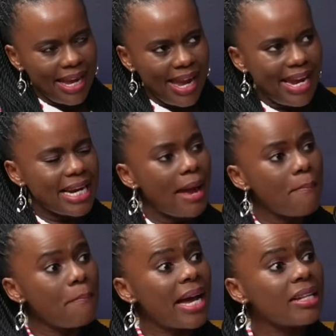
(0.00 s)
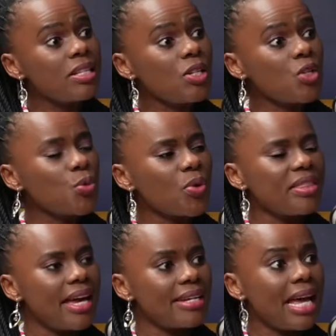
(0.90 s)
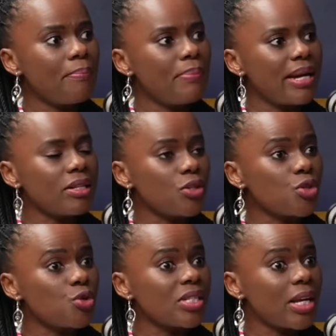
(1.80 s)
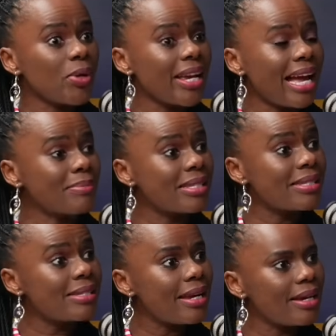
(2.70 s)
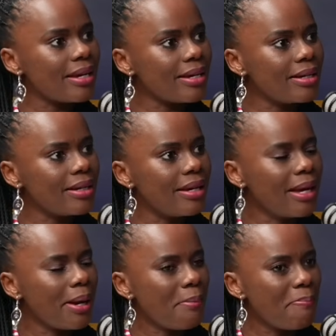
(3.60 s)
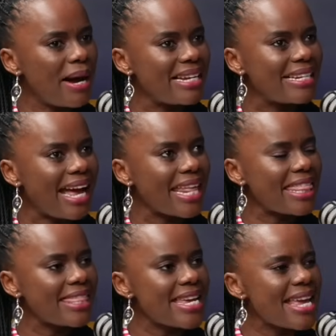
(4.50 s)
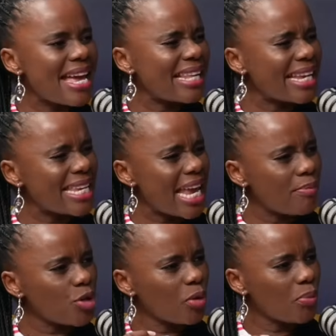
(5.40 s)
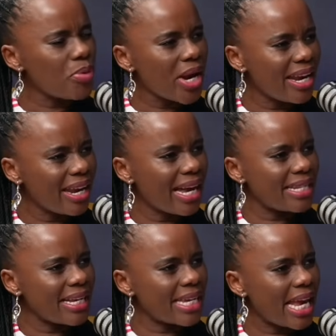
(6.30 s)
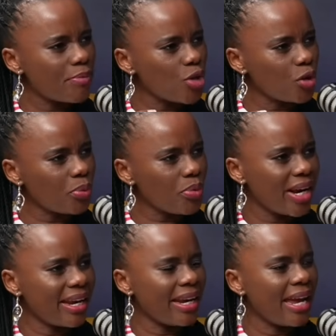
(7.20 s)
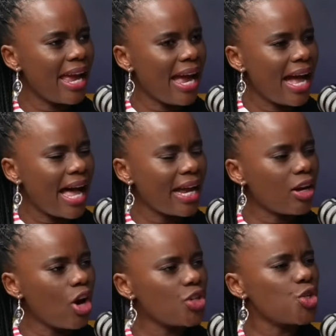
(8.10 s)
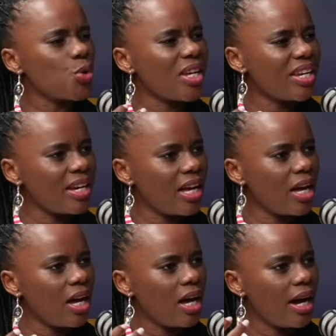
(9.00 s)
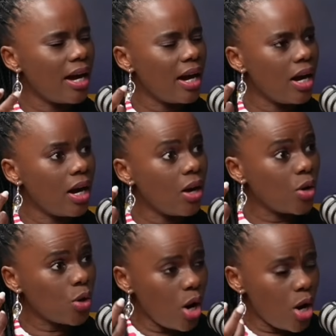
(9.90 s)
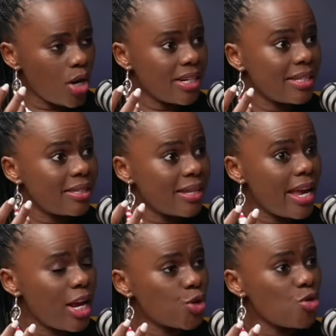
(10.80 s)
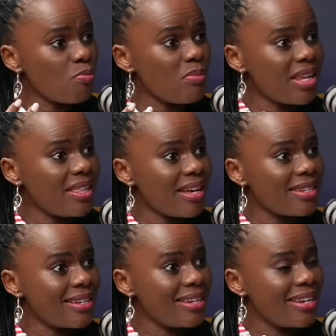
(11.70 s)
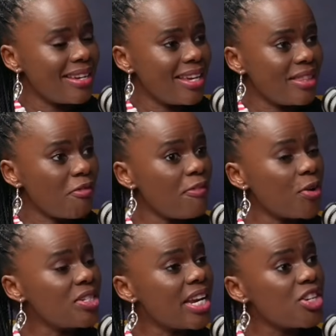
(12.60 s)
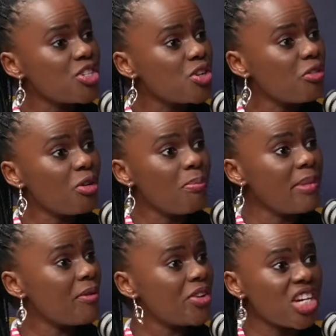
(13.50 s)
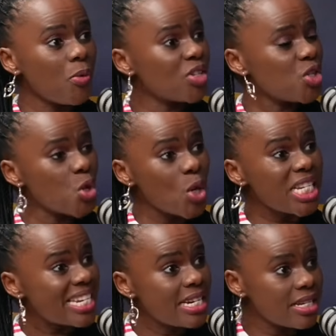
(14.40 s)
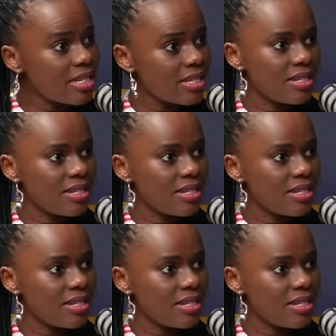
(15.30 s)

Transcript: And I battled with that. I battled to say, okay, I'm staying. But I think as I kept on praying, as I kept on praying, I got to hear God saying to me that the foundation of your marriage, I was not in it.